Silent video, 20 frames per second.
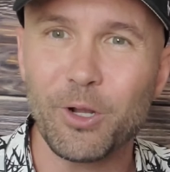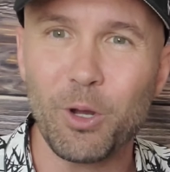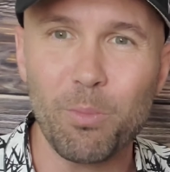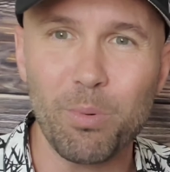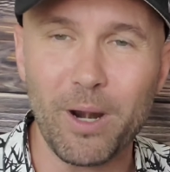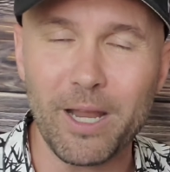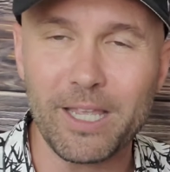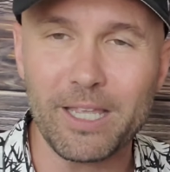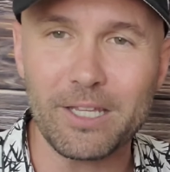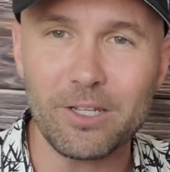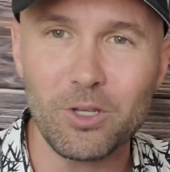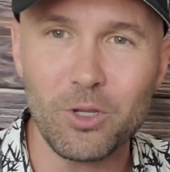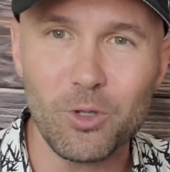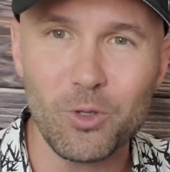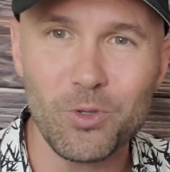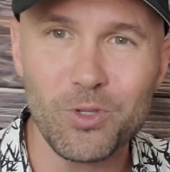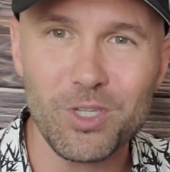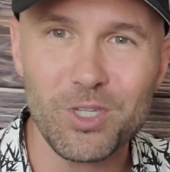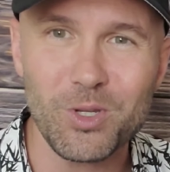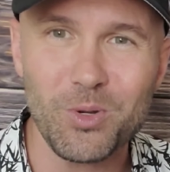breaking
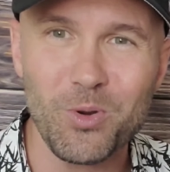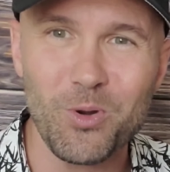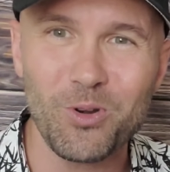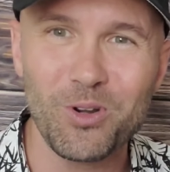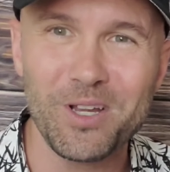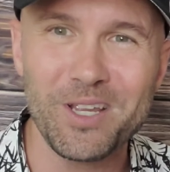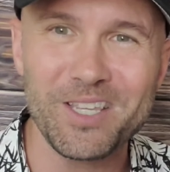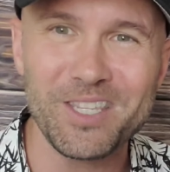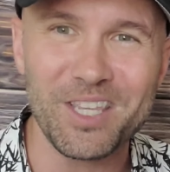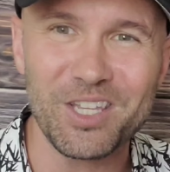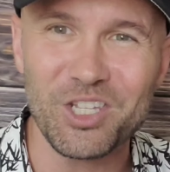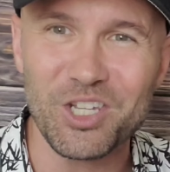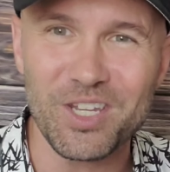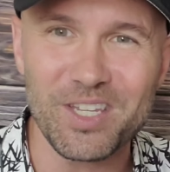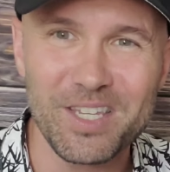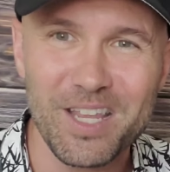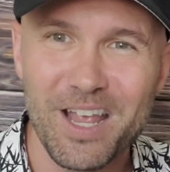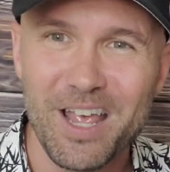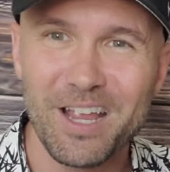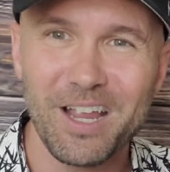news stories and
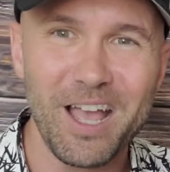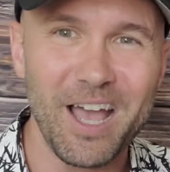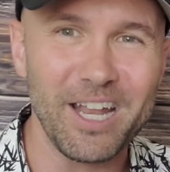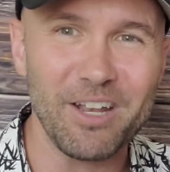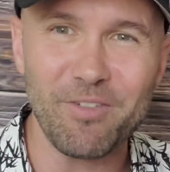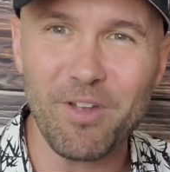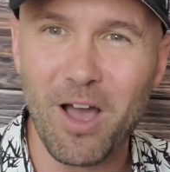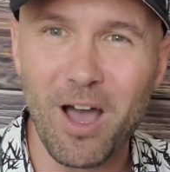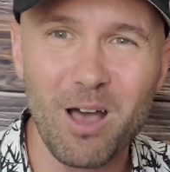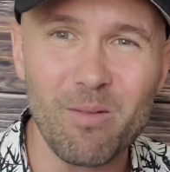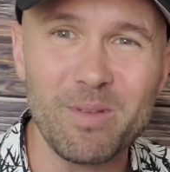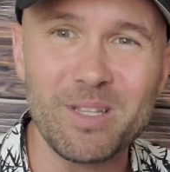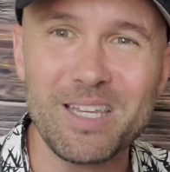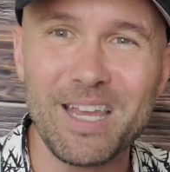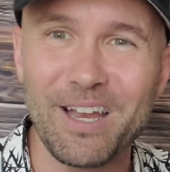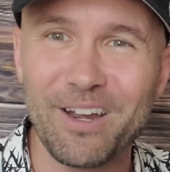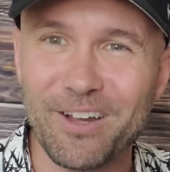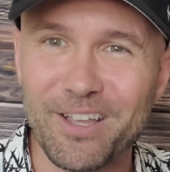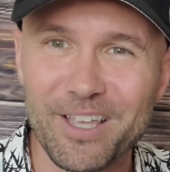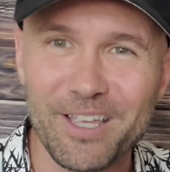just kind of
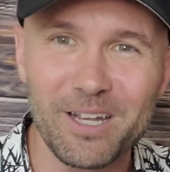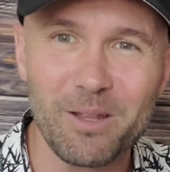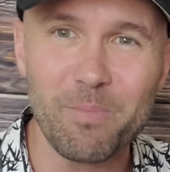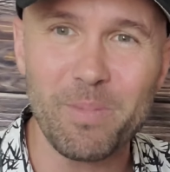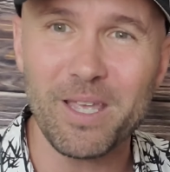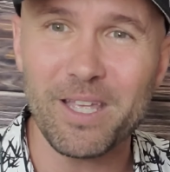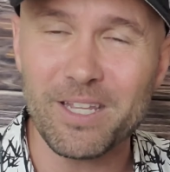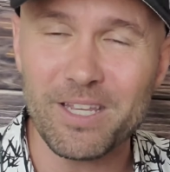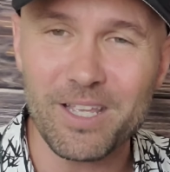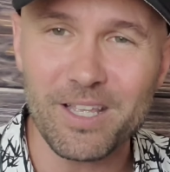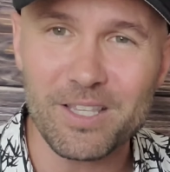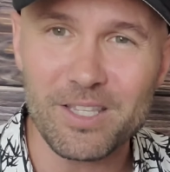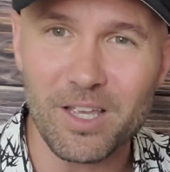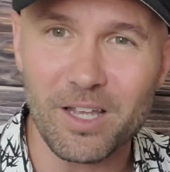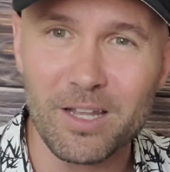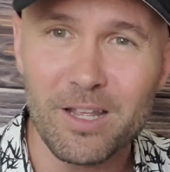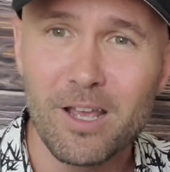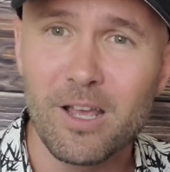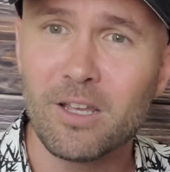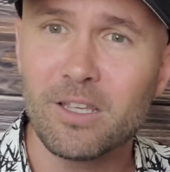commentary and opinions on,